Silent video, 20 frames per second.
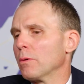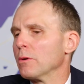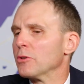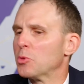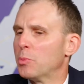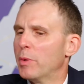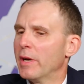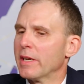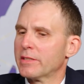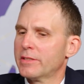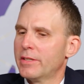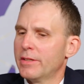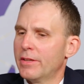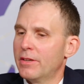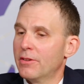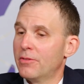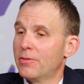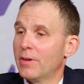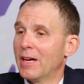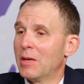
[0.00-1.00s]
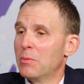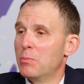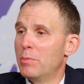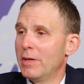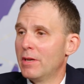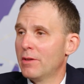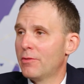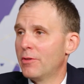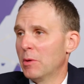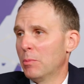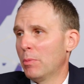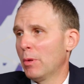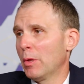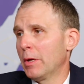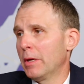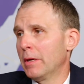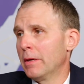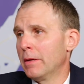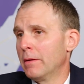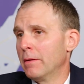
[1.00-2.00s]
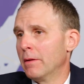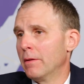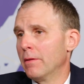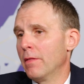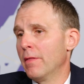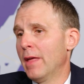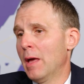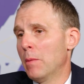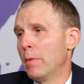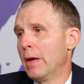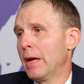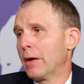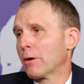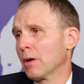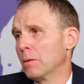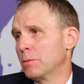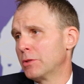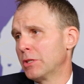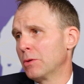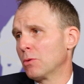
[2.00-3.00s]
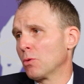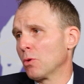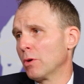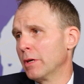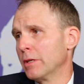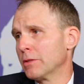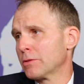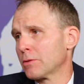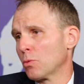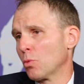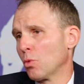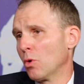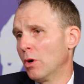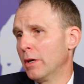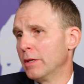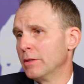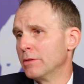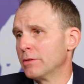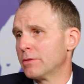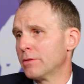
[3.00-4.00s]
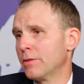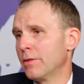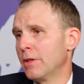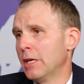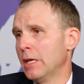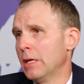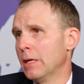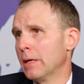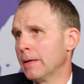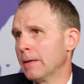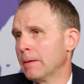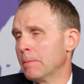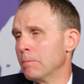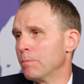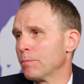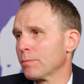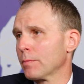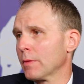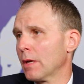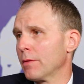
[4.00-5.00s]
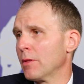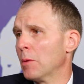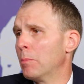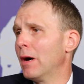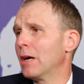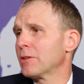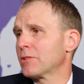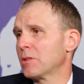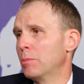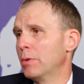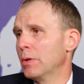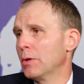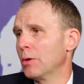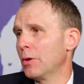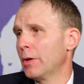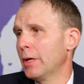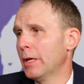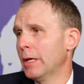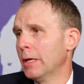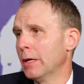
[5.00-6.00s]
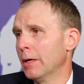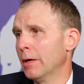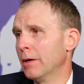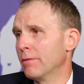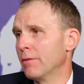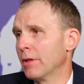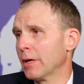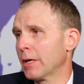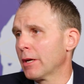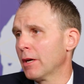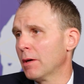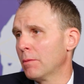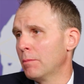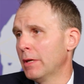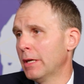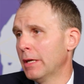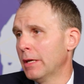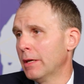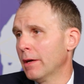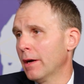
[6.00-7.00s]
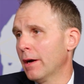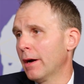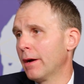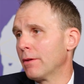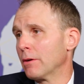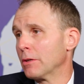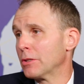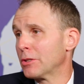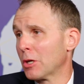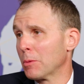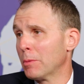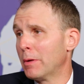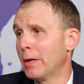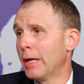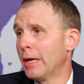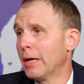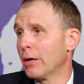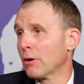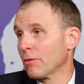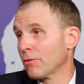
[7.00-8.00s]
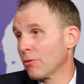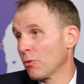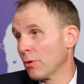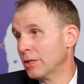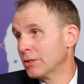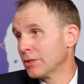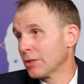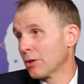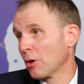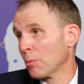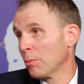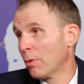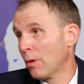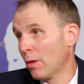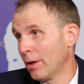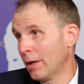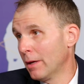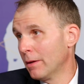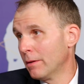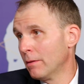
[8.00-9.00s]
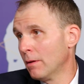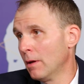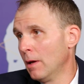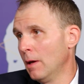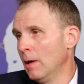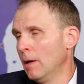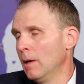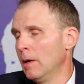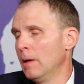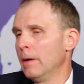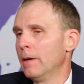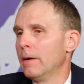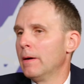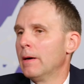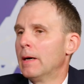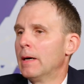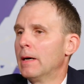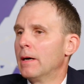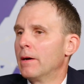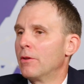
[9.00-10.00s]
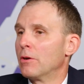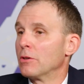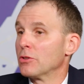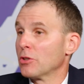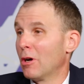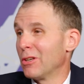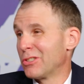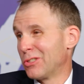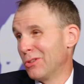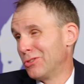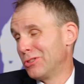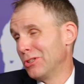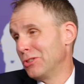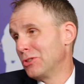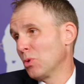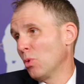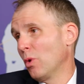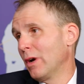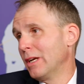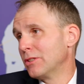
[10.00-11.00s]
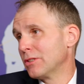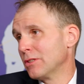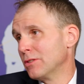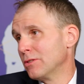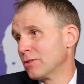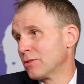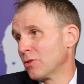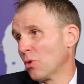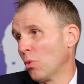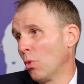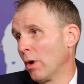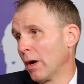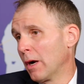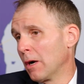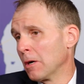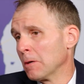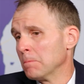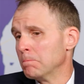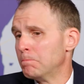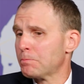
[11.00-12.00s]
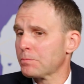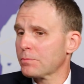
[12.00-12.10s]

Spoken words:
respect to the defined benefit plan, that bankruptcy risk runs the possibility of the company either terminating or freezing our plan. There's also situations to where,